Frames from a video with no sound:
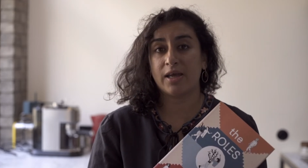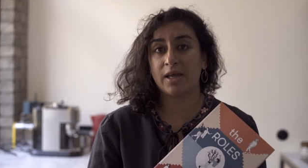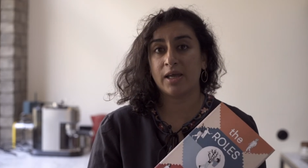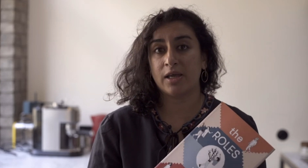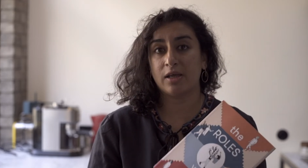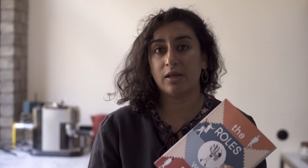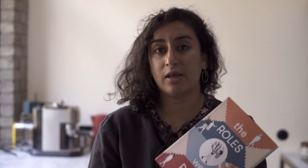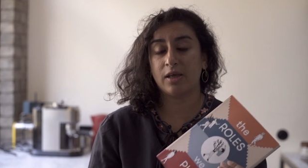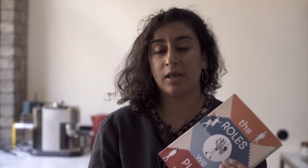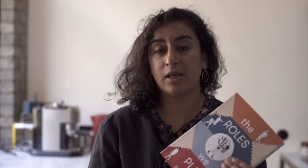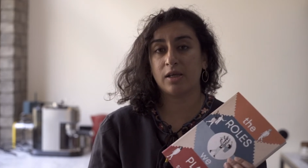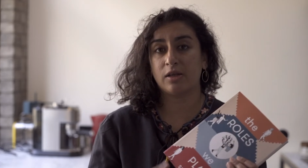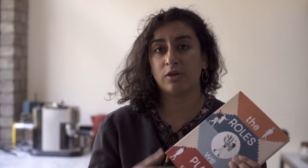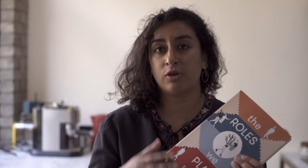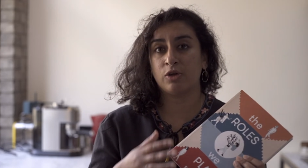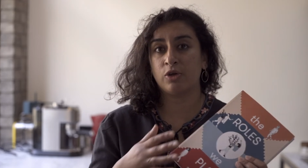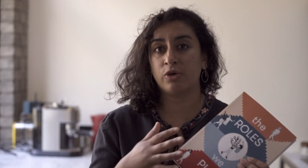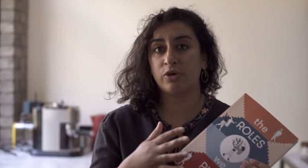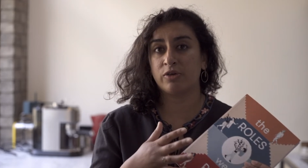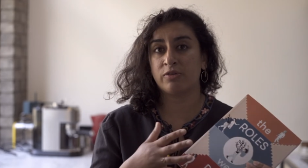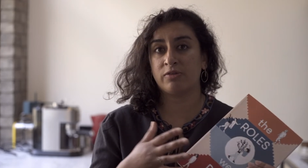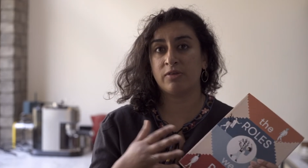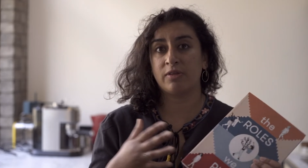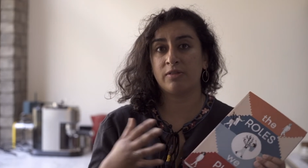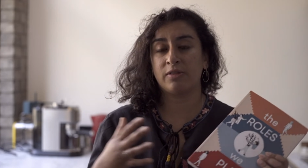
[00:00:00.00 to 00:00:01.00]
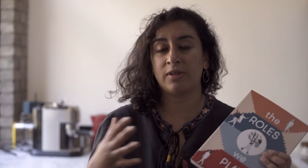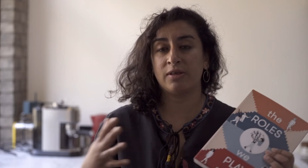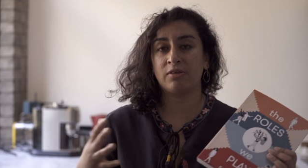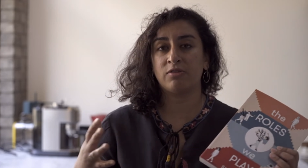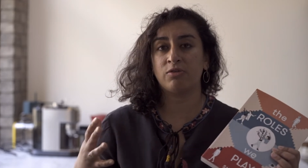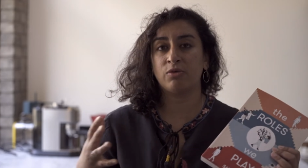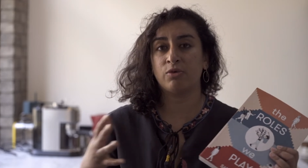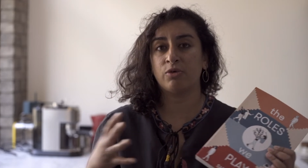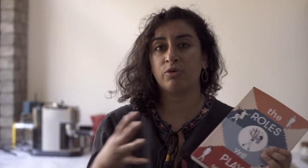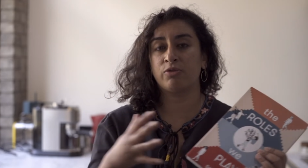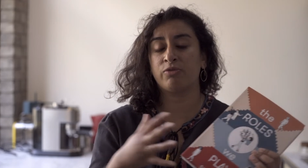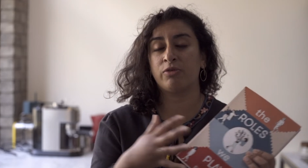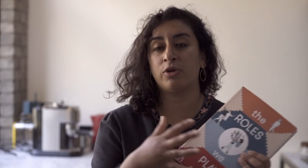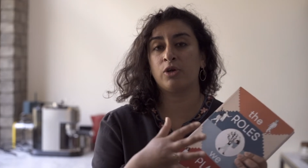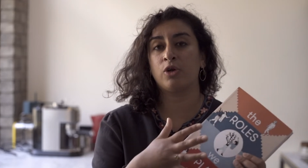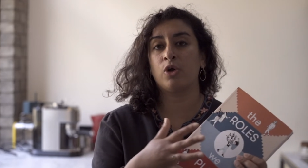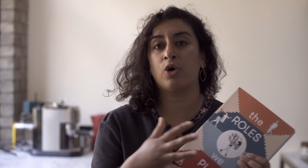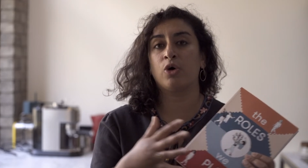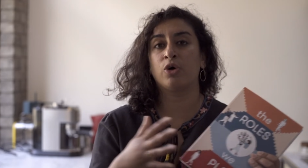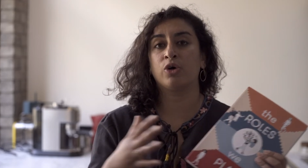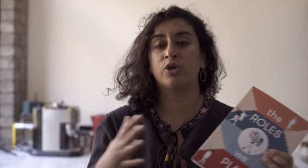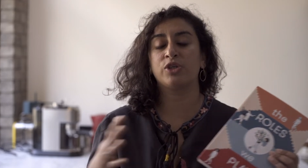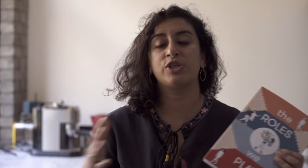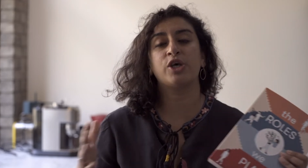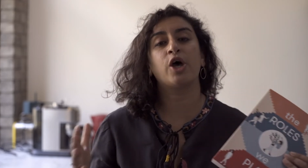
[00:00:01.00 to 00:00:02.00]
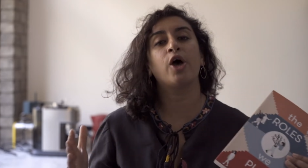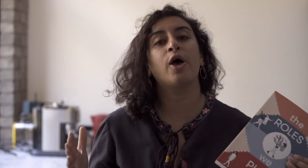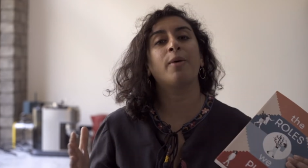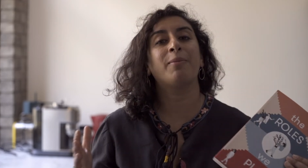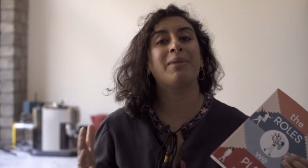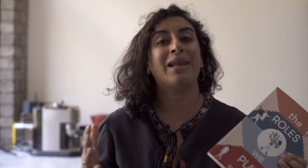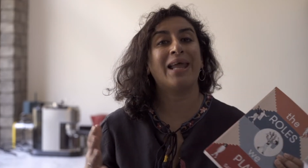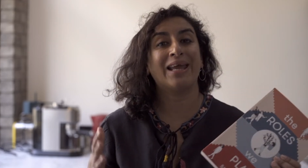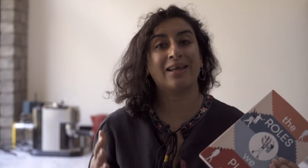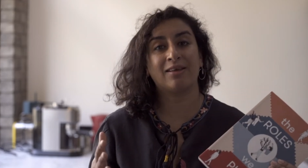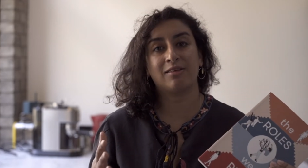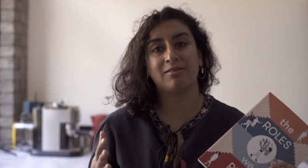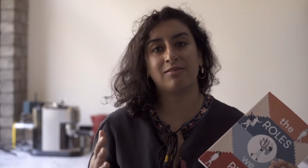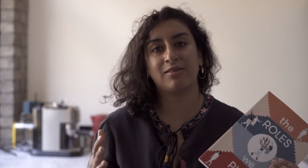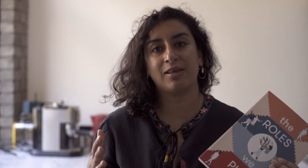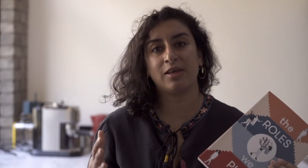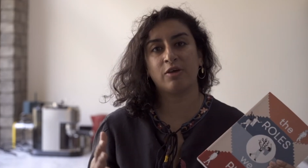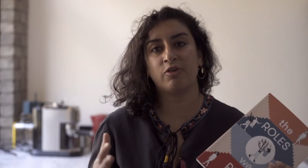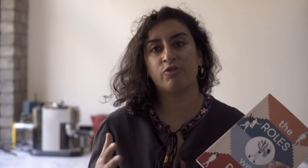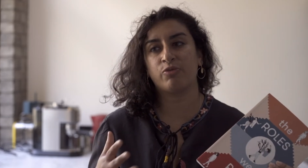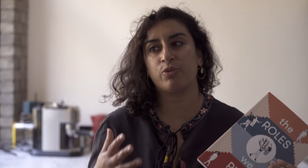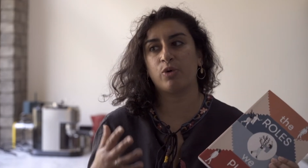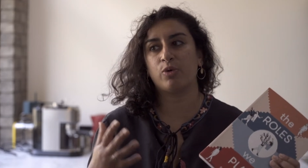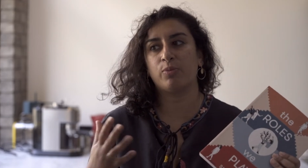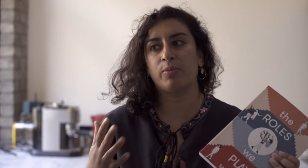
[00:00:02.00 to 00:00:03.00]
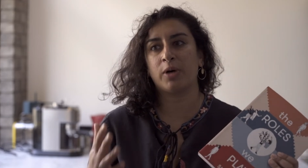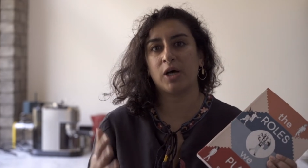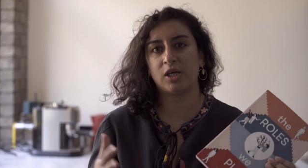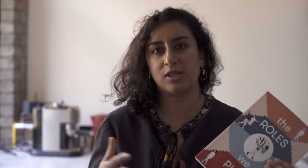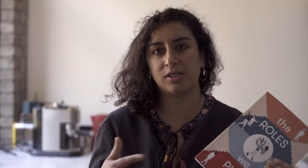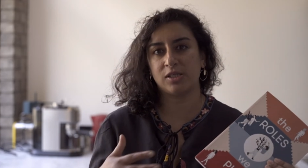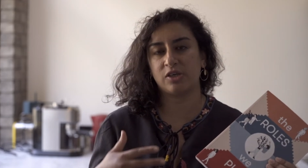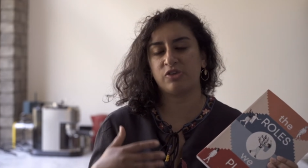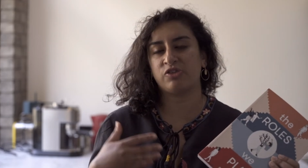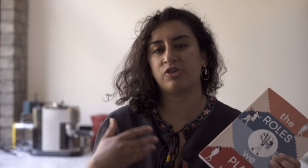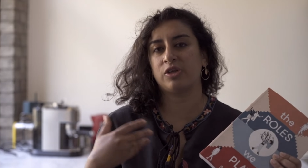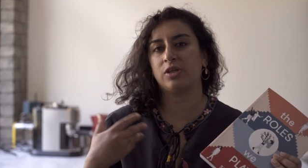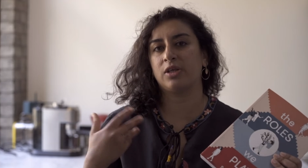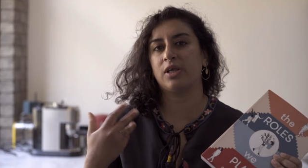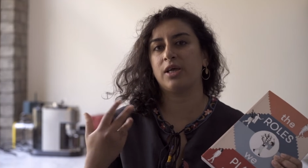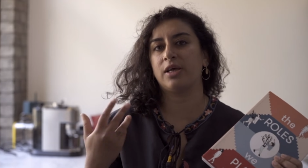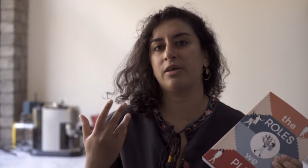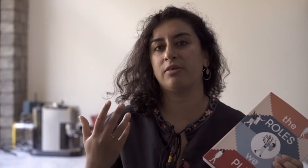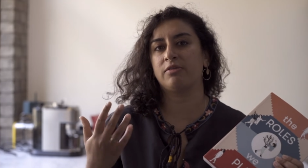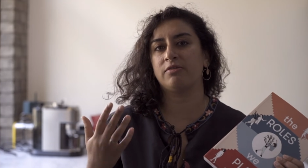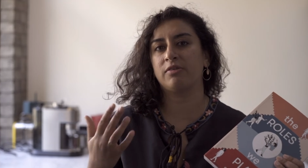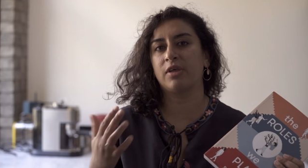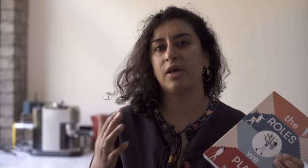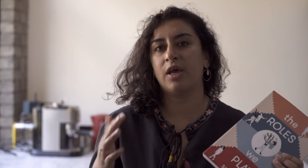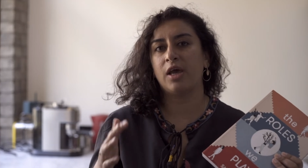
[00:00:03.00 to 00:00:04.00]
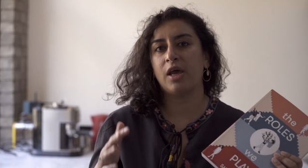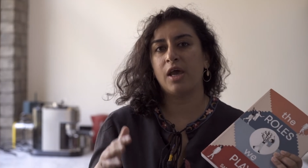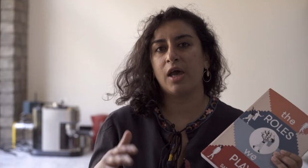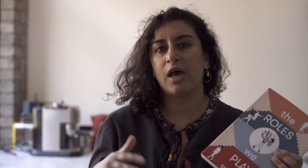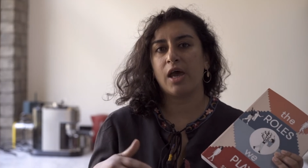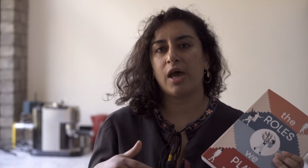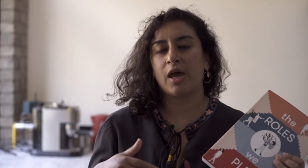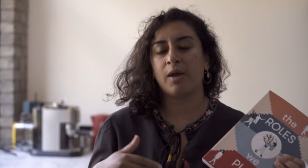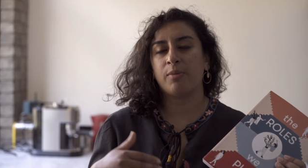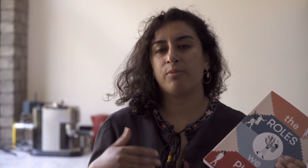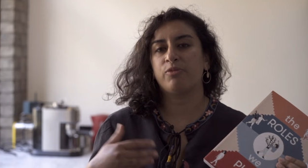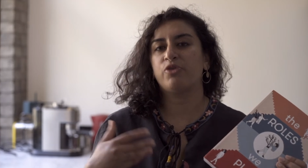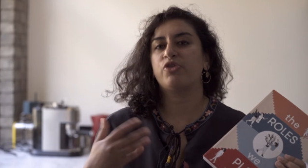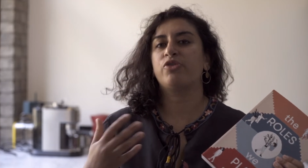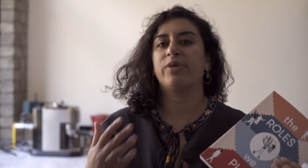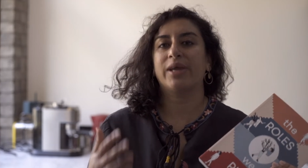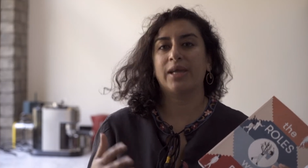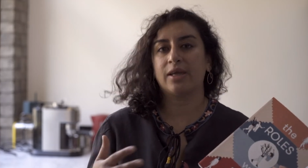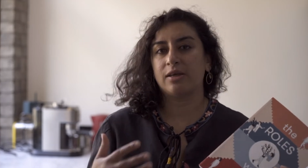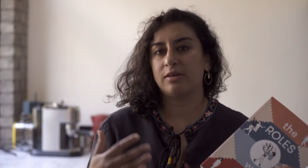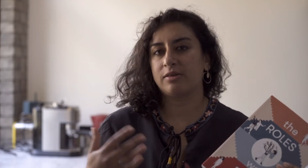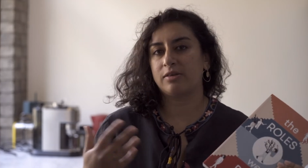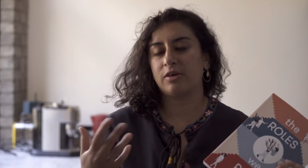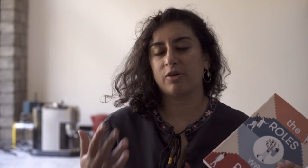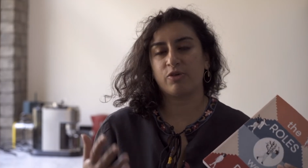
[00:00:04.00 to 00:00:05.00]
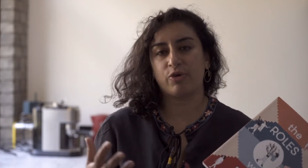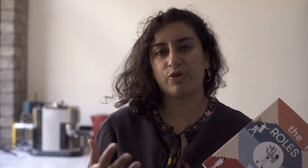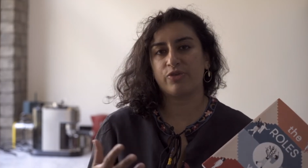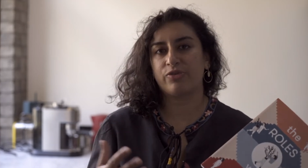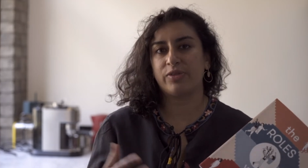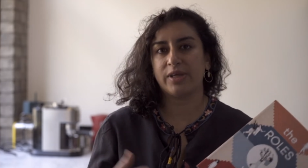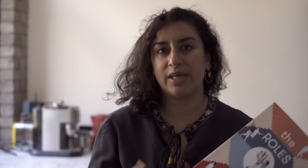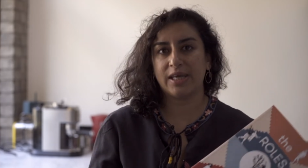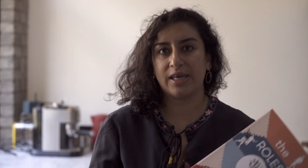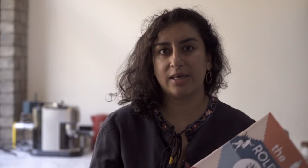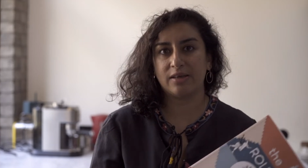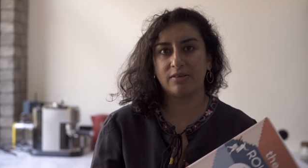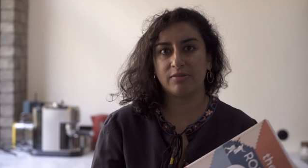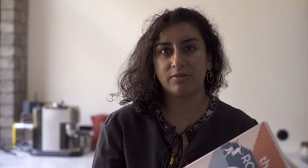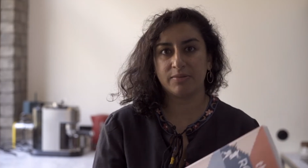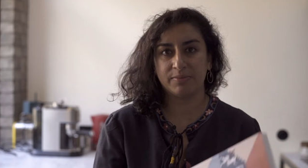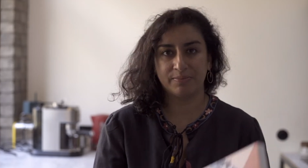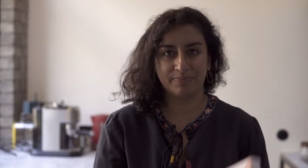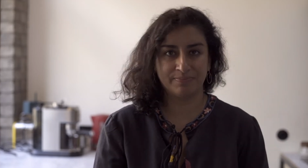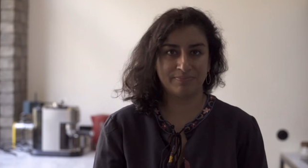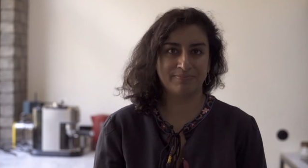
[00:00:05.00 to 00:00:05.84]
It looks at this sort of long-term legacy of what partition has triggered across the years.